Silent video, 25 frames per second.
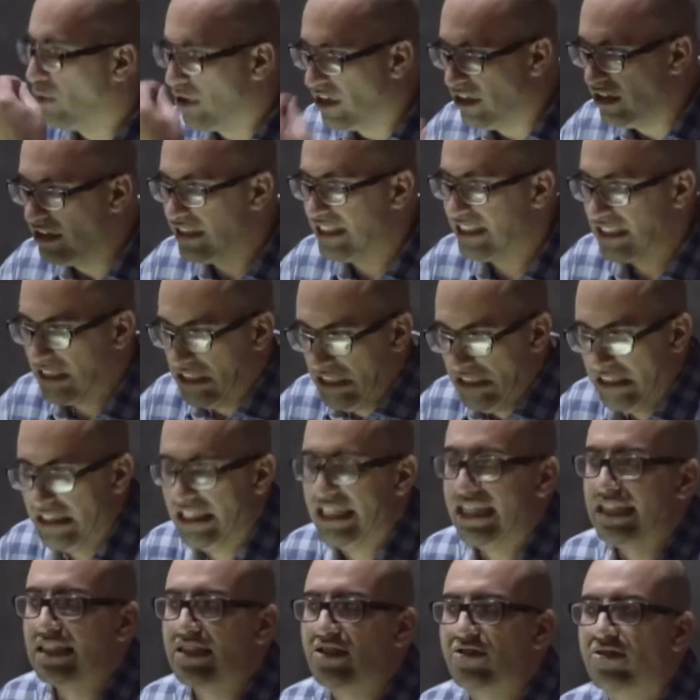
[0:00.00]
world is
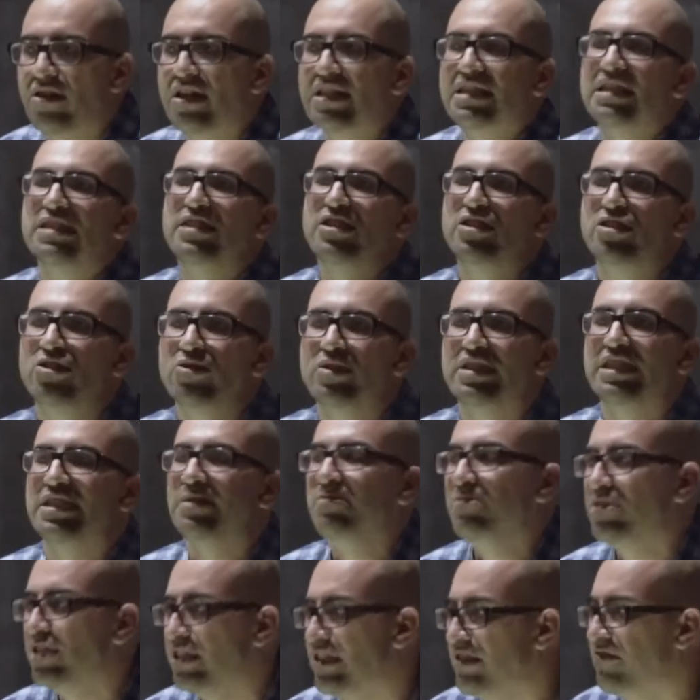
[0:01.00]
currently constructed suits
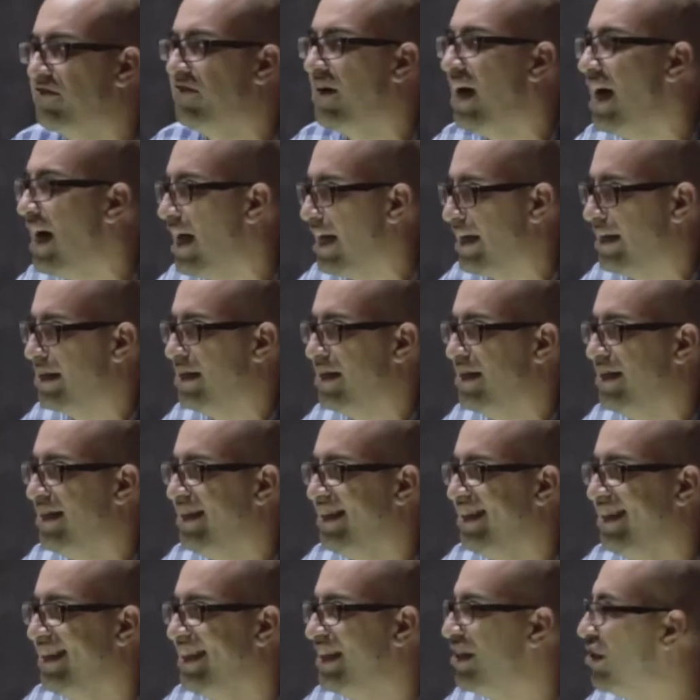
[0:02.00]
them just fine.
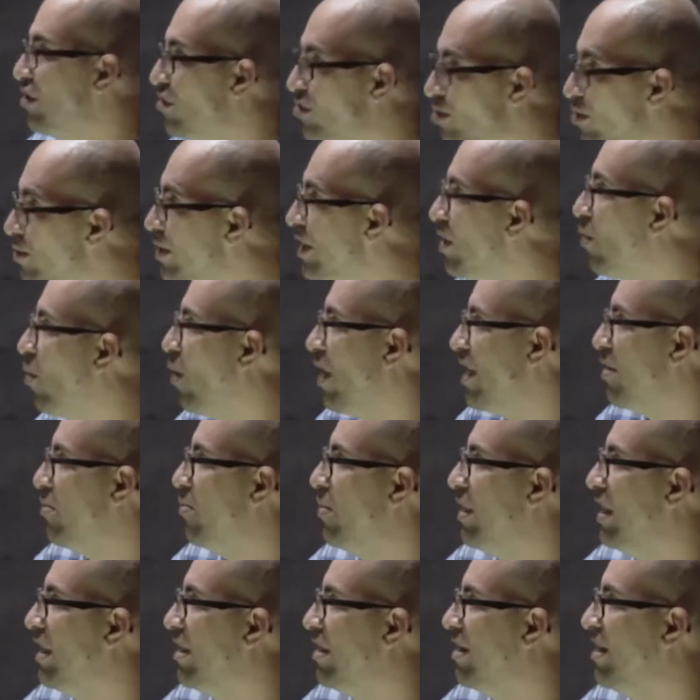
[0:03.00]
They're doing quite
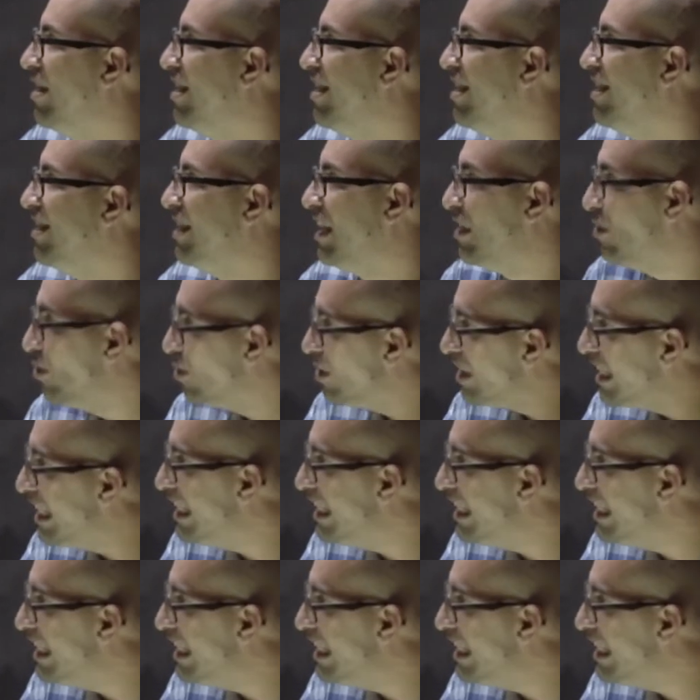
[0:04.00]
well. They don't